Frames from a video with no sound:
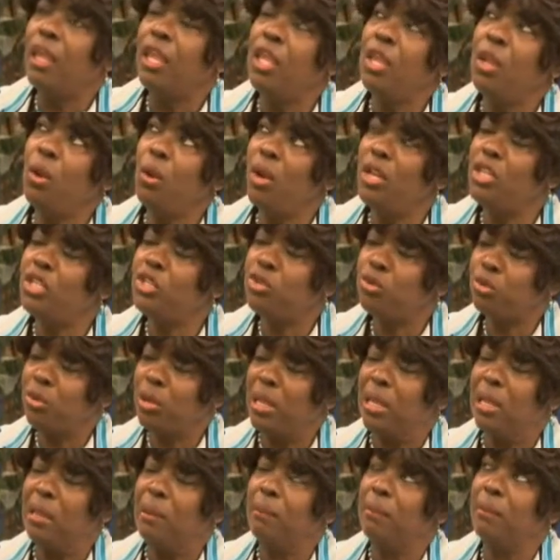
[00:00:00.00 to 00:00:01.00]
You know, a
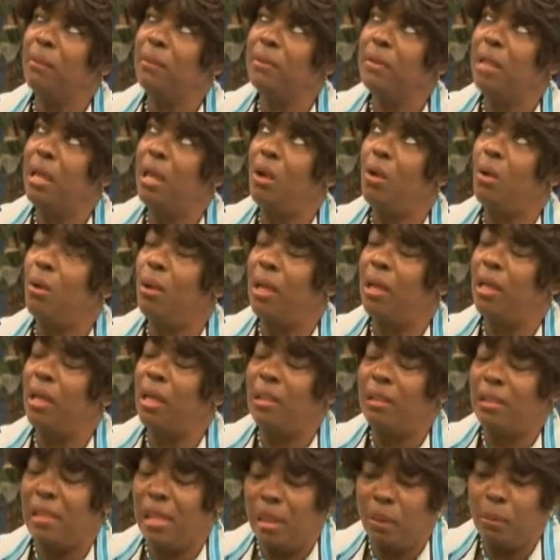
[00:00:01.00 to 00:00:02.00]
dream. Now,
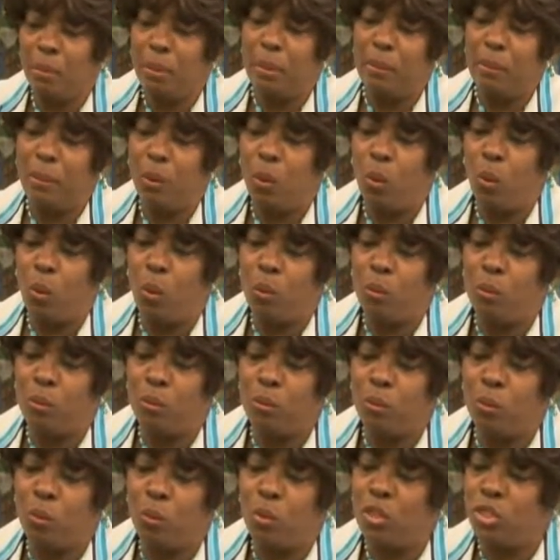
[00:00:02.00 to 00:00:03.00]
a lot of people
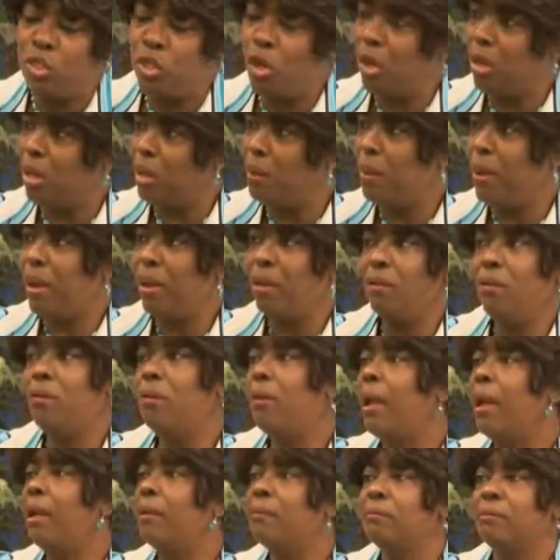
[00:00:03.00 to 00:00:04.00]
will talk about, oh,
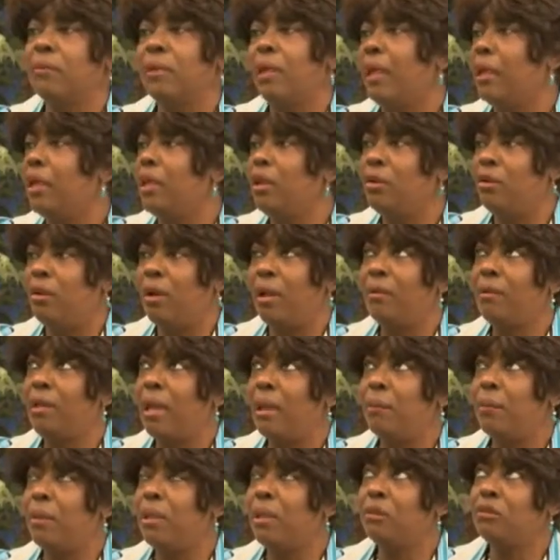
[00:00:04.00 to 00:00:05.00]

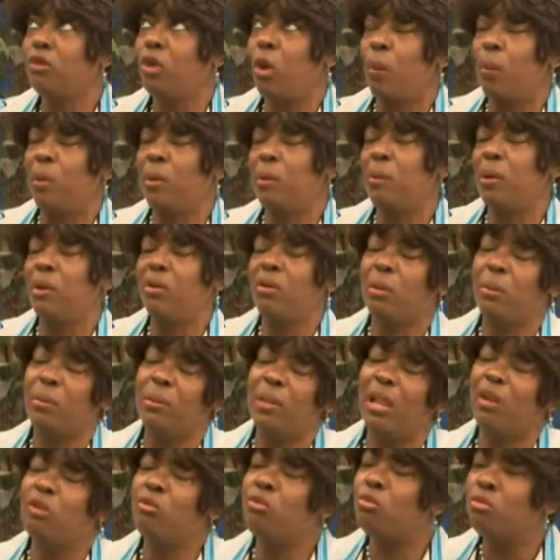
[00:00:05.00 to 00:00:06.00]
I'm in corporate America,
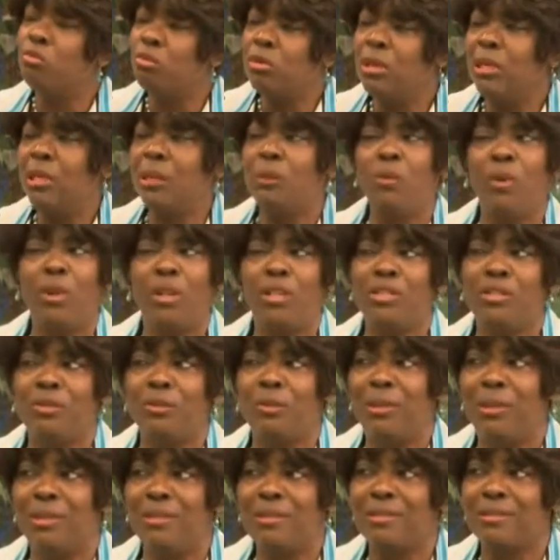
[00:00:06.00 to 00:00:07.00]
but I really want to
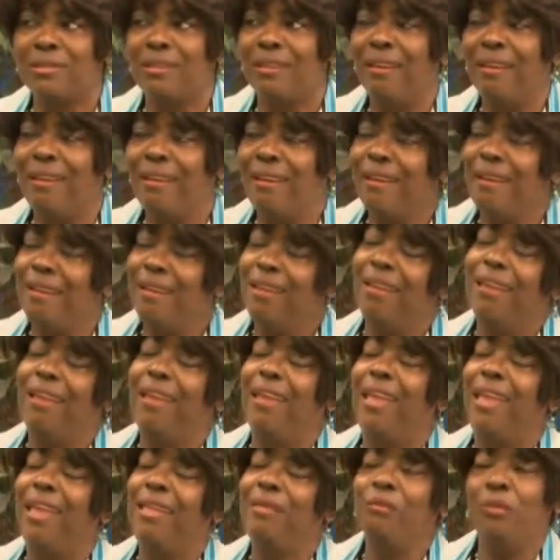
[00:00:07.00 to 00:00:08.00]
do this.
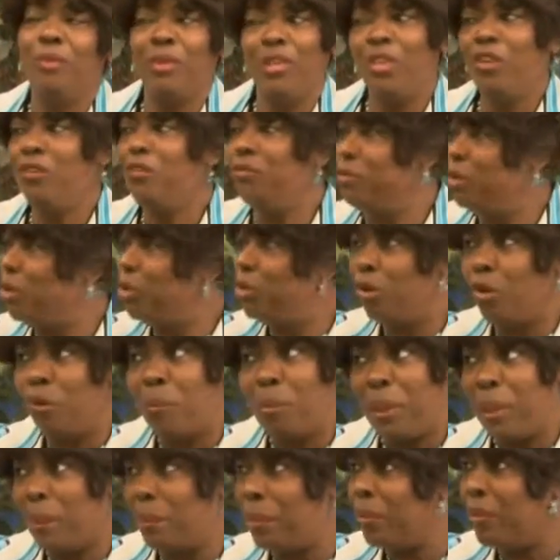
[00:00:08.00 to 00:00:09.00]
And you know
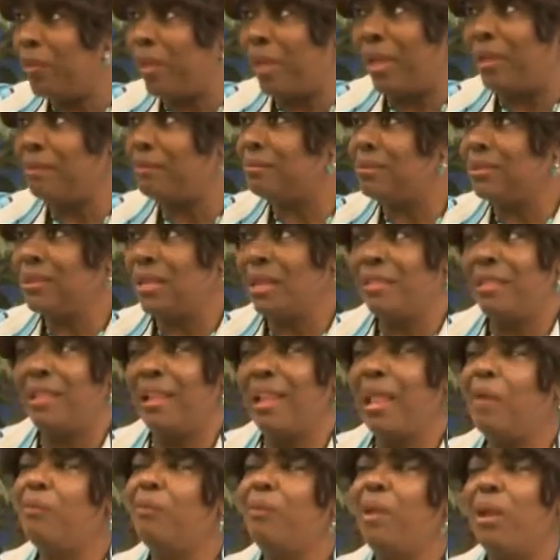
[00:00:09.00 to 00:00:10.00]
people that say
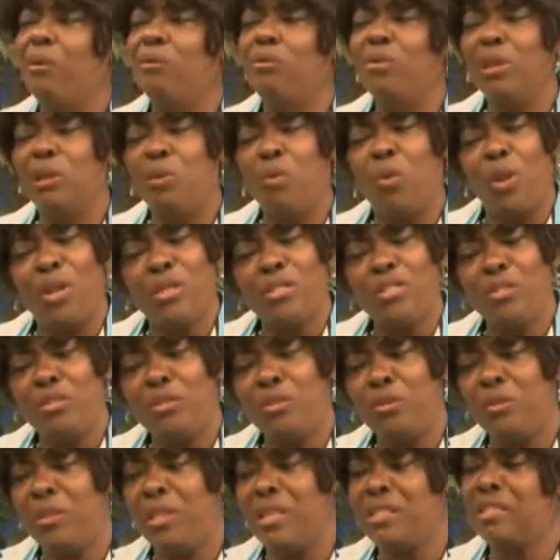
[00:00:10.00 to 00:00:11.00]
that, I really wanted to
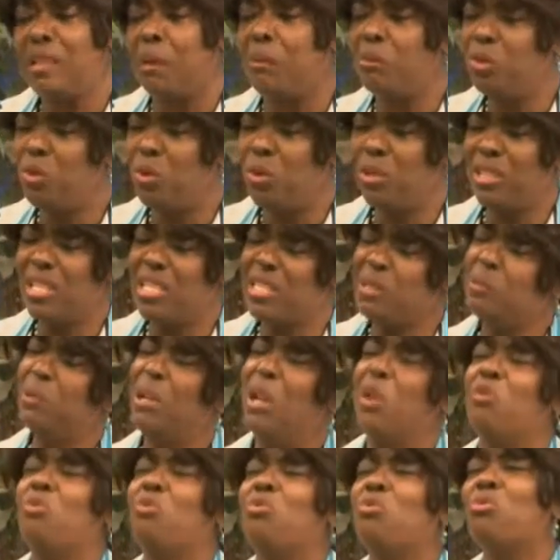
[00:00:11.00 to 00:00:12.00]
do this. I'm doing this, but
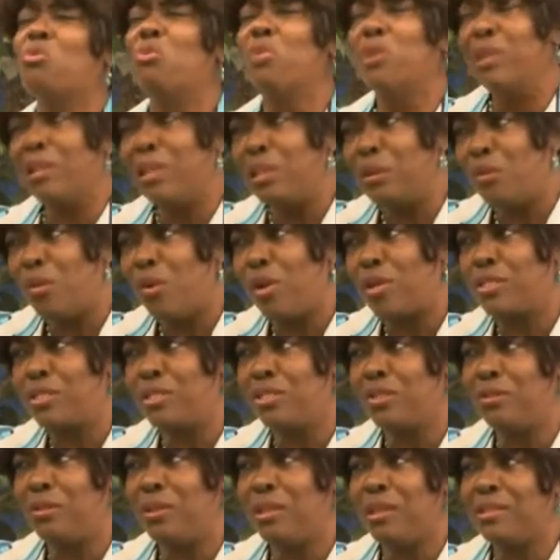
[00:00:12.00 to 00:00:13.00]
I really want to
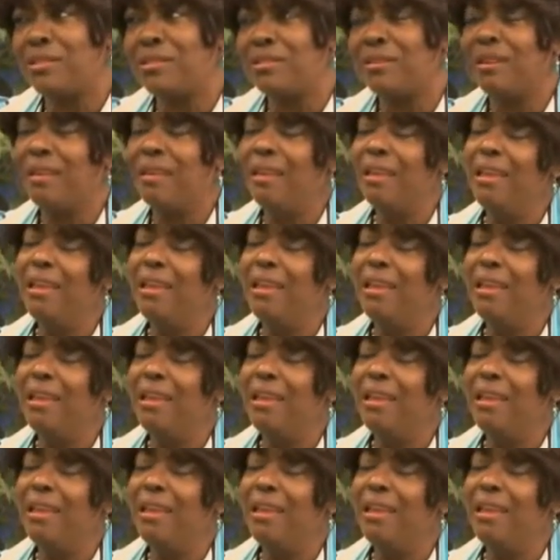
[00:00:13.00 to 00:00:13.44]
do this.